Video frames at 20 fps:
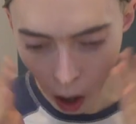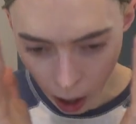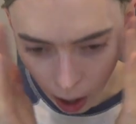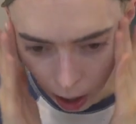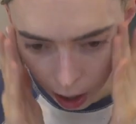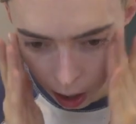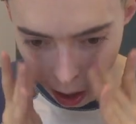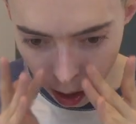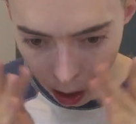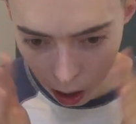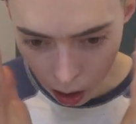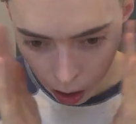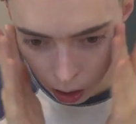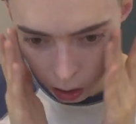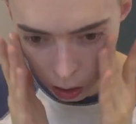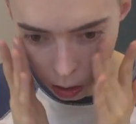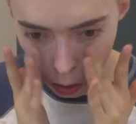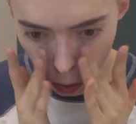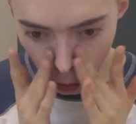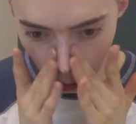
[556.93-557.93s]
I
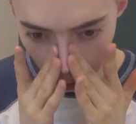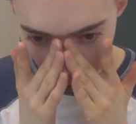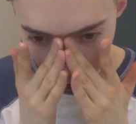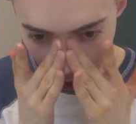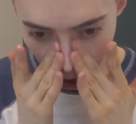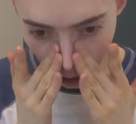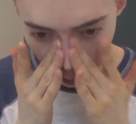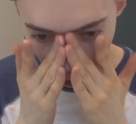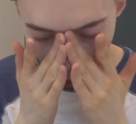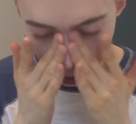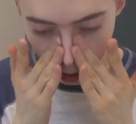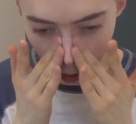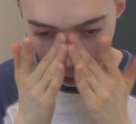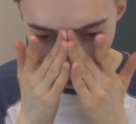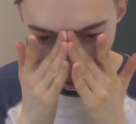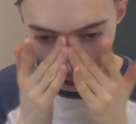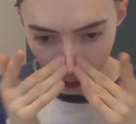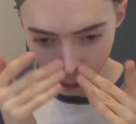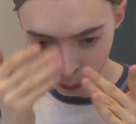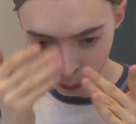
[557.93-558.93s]
don't really have a lot of